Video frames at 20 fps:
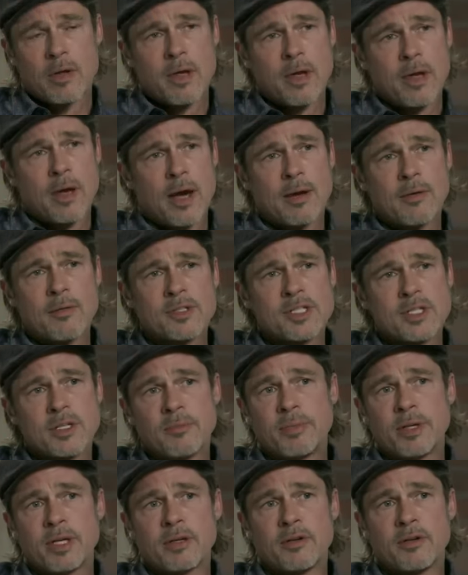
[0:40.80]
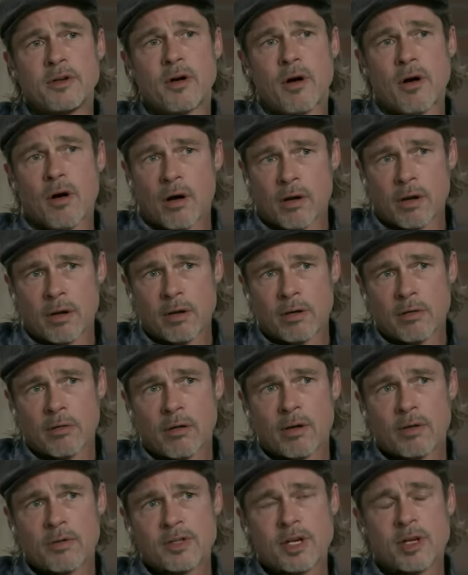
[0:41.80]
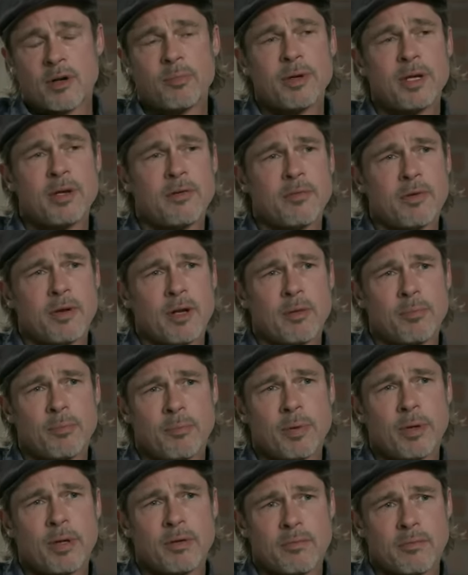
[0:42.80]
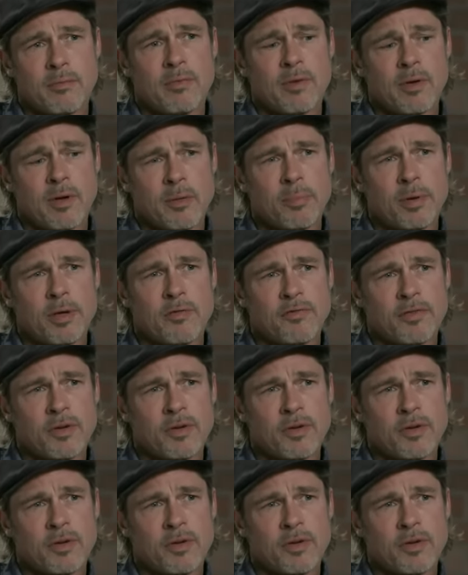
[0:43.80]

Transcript: Yeah, I don't see it being gone. It's it'll different be, it'll now. Be, it's, it, it'll be